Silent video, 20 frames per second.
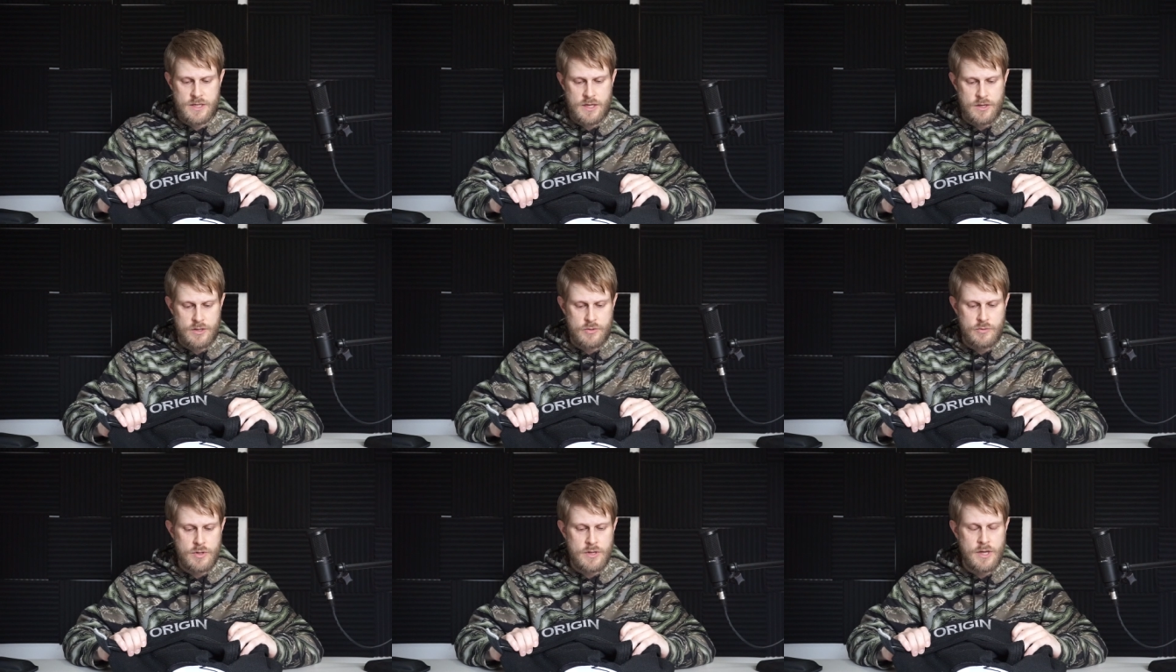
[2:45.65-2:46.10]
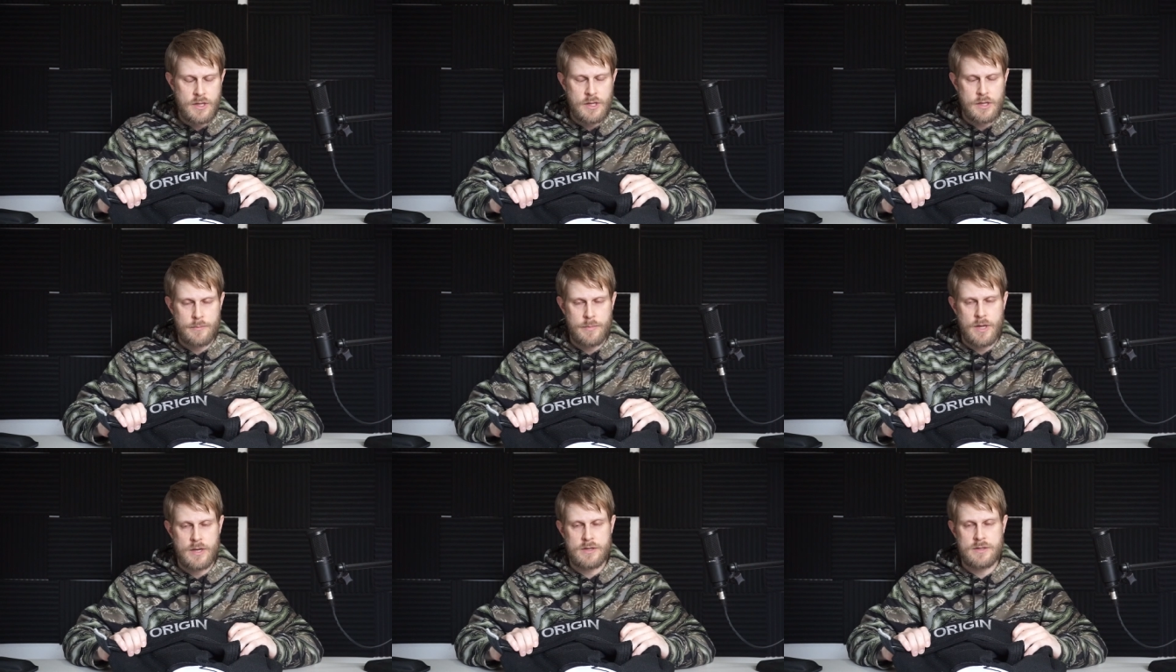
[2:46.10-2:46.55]
Uh, you can get like
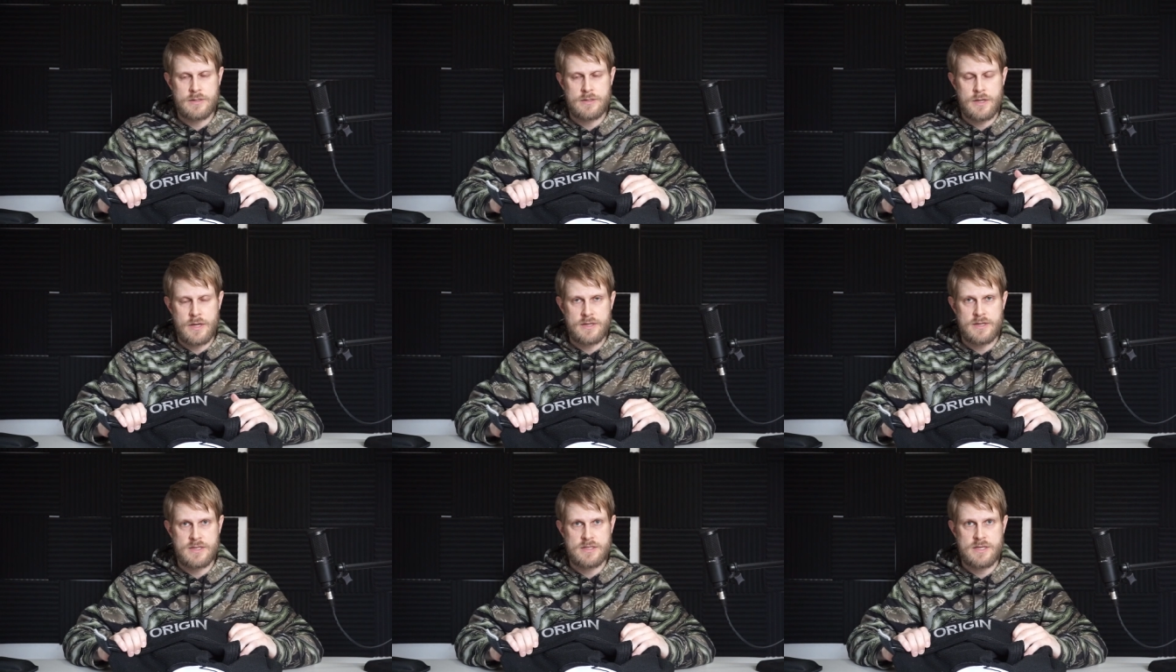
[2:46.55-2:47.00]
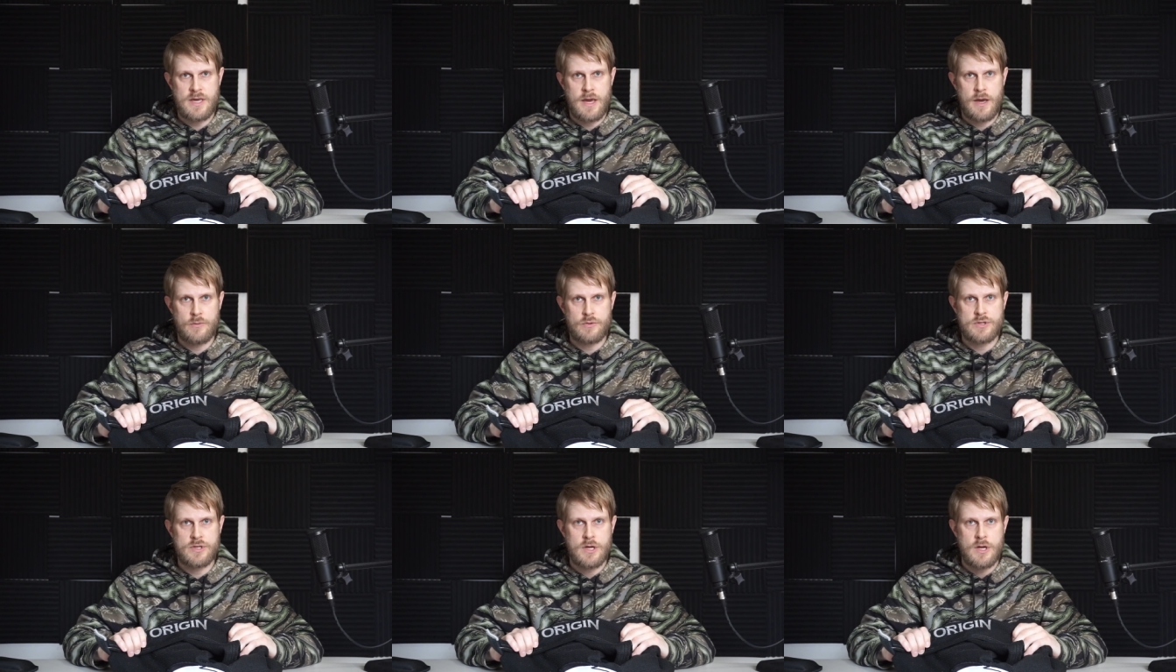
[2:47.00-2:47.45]
about a
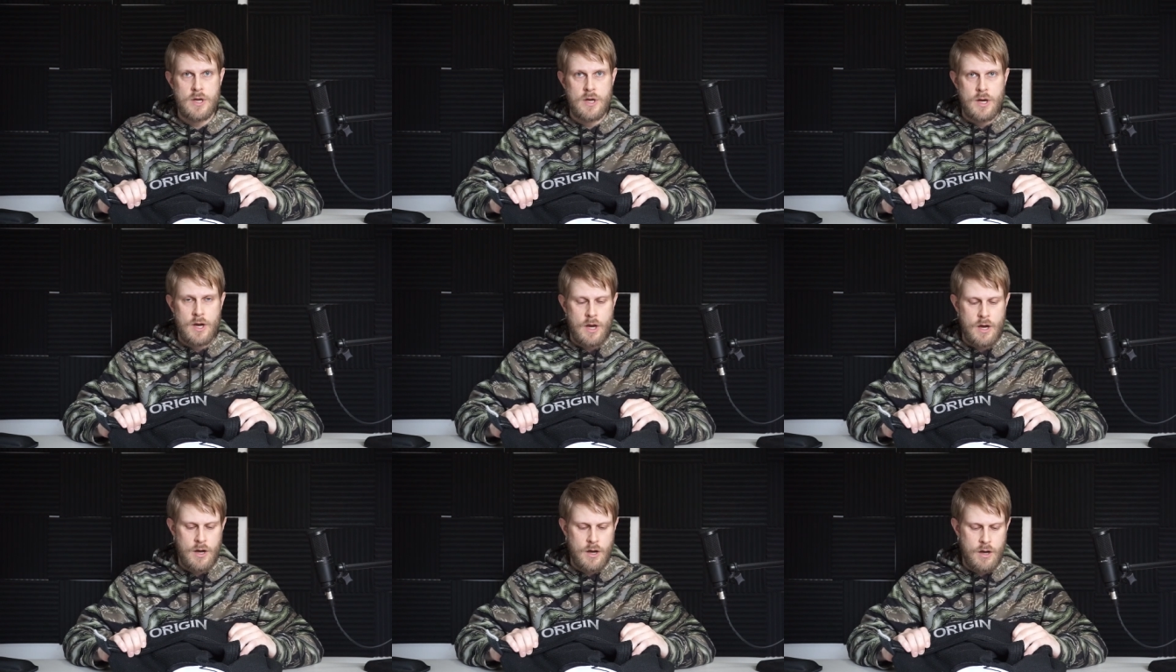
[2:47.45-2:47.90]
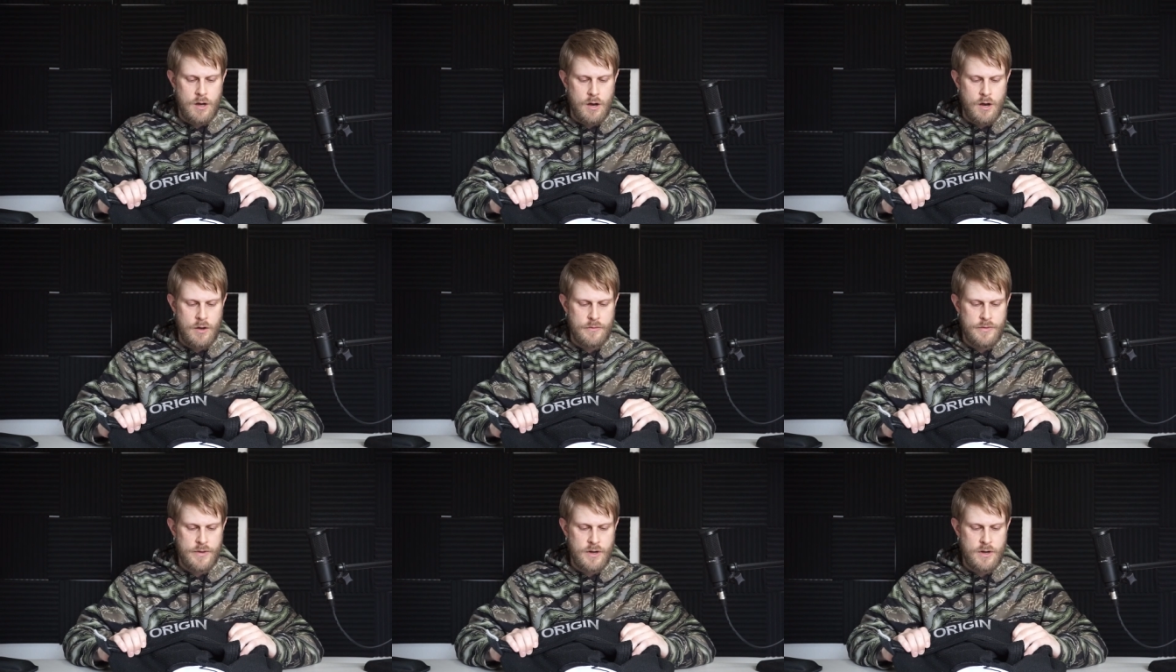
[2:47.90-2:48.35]
discount uh,
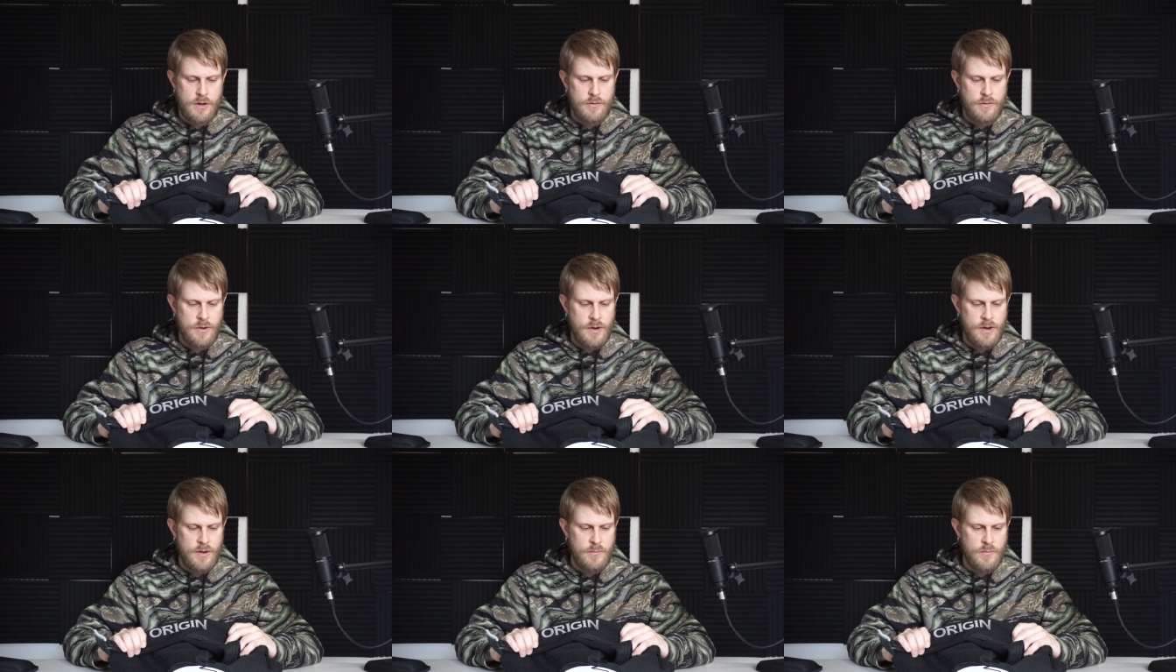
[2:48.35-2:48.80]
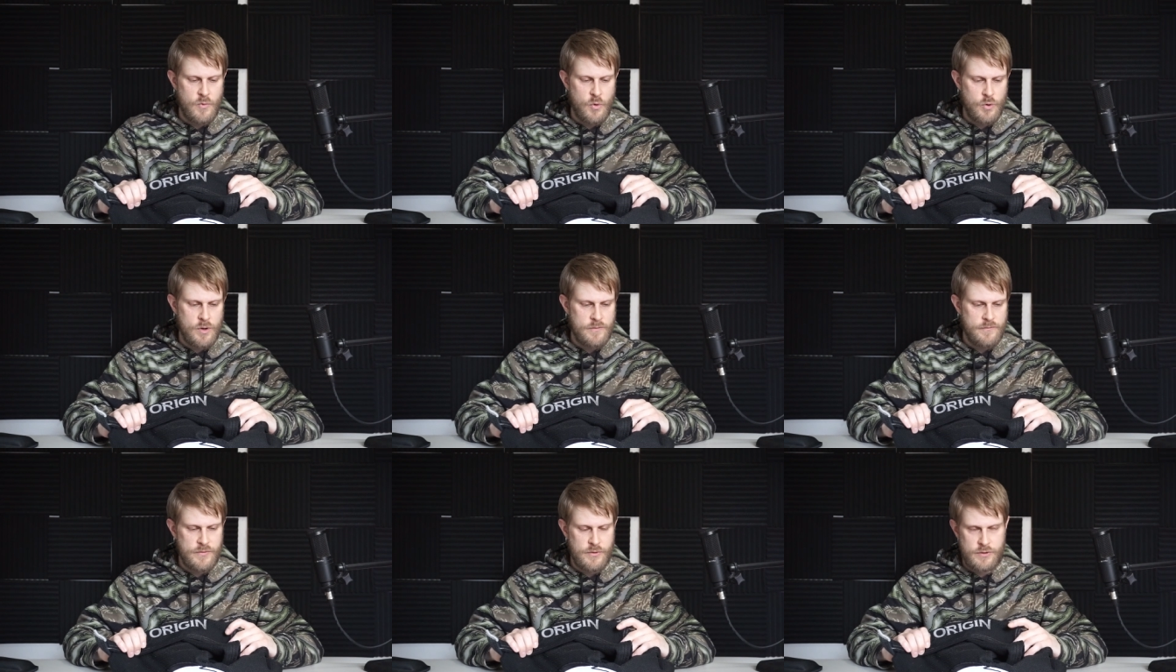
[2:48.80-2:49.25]
on there, um,
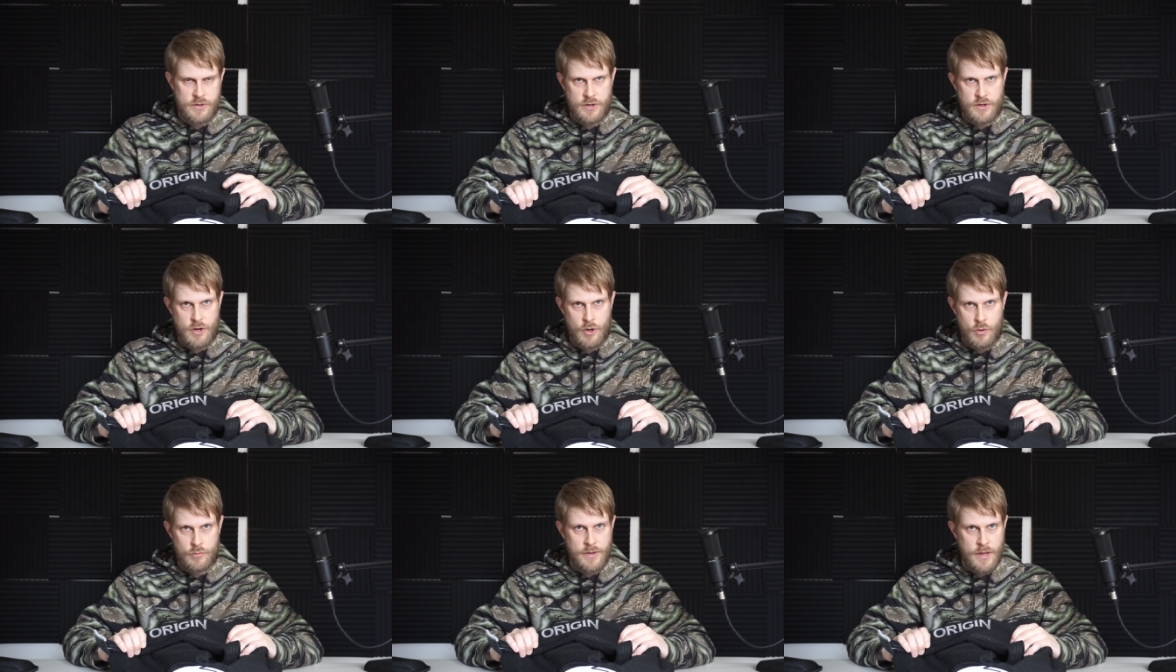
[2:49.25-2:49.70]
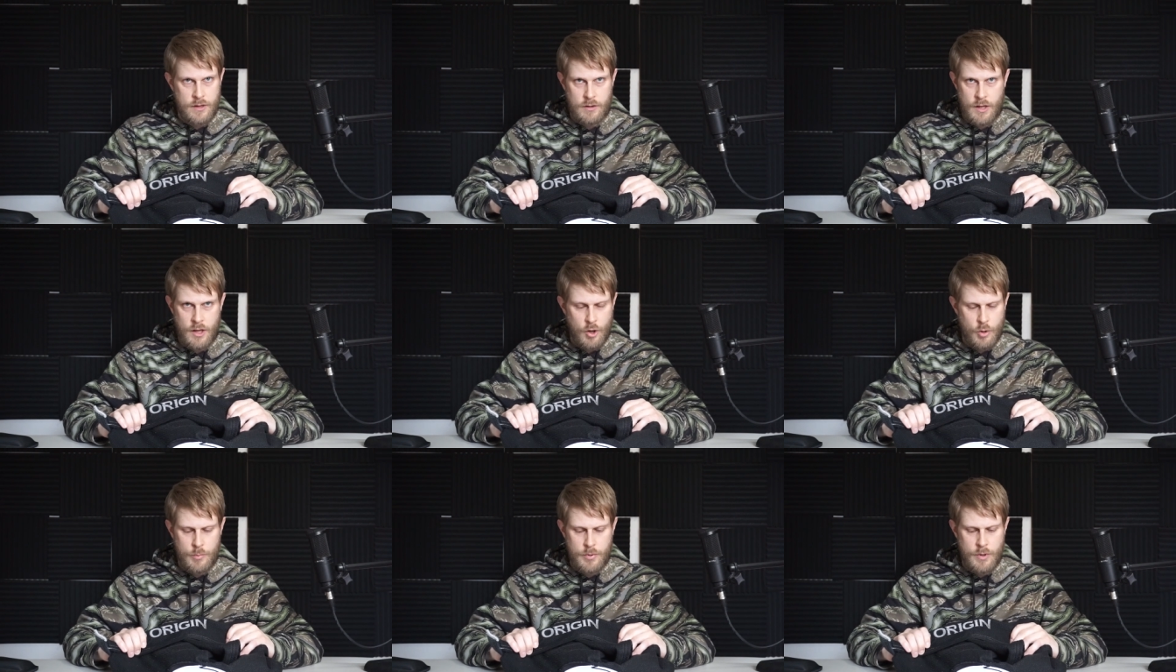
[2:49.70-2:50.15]
or an affiliate code that'll
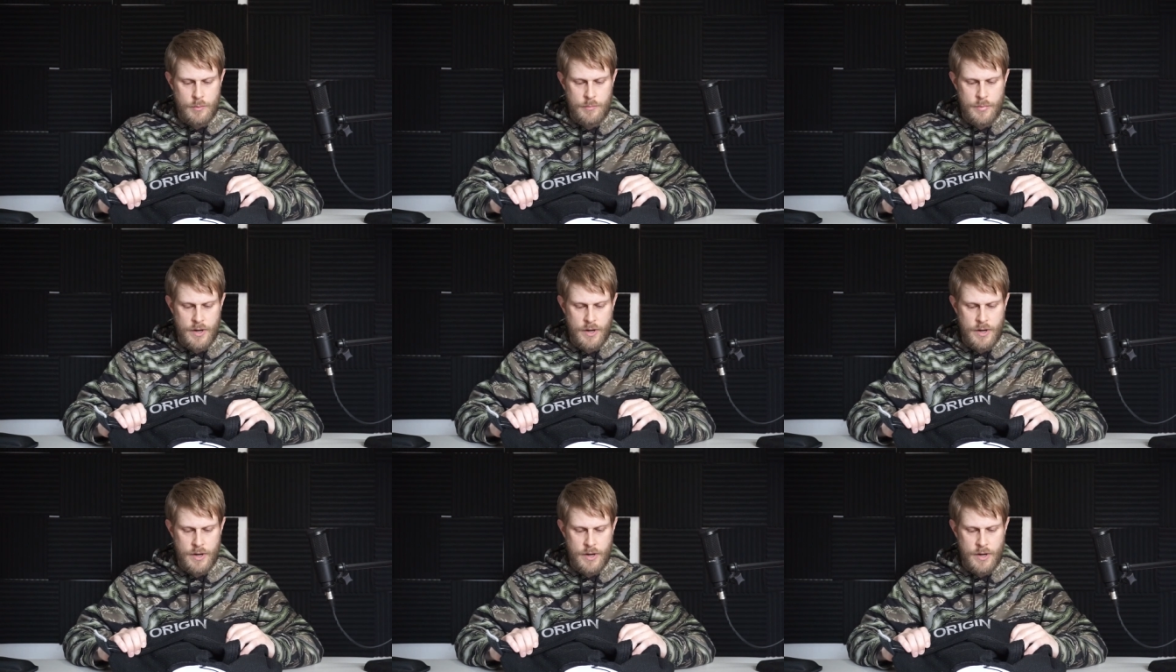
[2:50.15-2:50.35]
help.